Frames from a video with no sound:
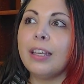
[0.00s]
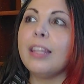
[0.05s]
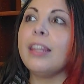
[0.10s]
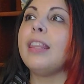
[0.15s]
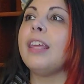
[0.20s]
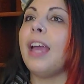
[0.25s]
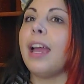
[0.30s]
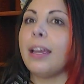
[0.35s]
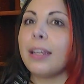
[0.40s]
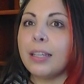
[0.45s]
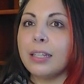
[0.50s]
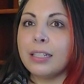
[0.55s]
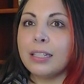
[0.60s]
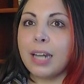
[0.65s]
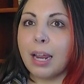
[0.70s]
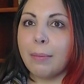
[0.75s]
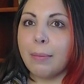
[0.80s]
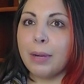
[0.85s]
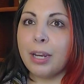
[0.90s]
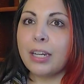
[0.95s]
the
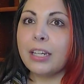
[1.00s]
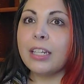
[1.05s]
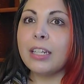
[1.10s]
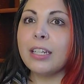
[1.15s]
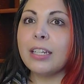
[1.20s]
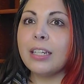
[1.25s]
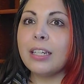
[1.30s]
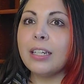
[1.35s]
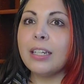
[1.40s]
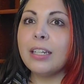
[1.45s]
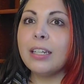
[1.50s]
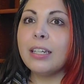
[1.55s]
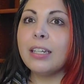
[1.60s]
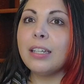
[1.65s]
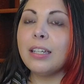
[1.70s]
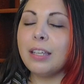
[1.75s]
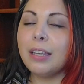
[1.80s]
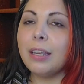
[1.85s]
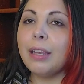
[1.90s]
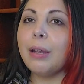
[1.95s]
academic
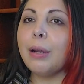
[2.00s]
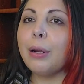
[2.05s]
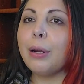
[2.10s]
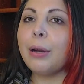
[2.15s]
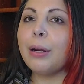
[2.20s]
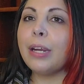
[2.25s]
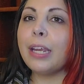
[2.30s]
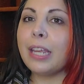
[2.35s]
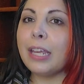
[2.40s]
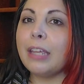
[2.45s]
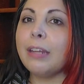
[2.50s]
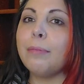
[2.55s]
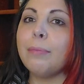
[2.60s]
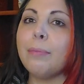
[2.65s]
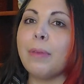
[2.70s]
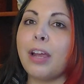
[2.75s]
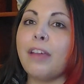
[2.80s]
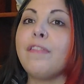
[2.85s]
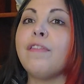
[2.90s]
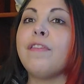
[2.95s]
year in
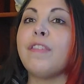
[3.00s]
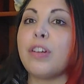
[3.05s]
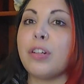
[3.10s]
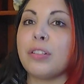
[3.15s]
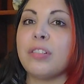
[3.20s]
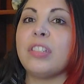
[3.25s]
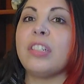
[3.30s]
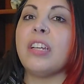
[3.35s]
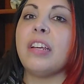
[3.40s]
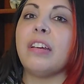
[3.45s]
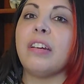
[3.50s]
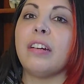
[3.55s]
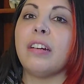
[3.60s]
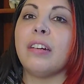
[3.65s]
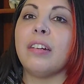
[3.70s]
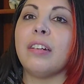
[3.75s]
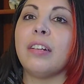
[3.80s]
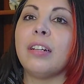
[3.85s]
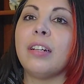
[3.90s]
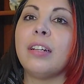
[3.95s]
my first
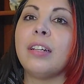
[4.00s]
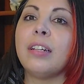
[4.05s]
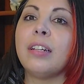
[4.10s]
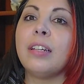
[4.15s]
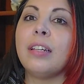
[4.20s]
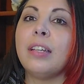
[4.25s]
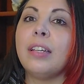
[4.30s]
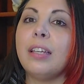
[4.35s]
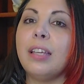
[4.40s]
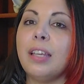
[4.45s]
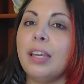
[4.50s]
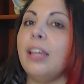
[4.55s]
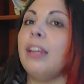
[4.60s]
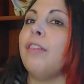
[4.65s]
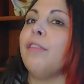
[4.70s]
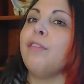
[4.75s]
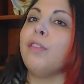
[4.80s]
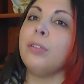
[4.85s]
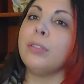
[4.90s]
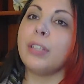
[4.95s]
year in a
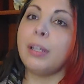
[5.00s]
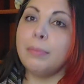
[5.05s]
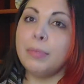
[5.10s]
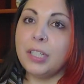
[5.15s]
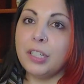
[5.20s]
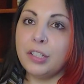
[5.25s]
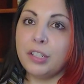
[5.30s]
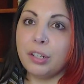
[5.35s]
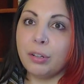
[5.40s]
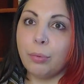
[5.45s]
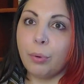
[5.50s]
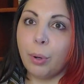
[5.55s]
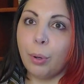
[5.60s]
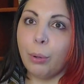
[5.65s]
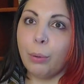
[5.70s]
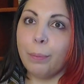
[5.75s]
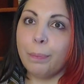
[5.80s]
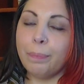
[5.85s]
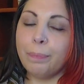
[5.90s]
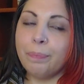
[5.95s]
full-time teaching
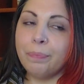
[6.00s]
role.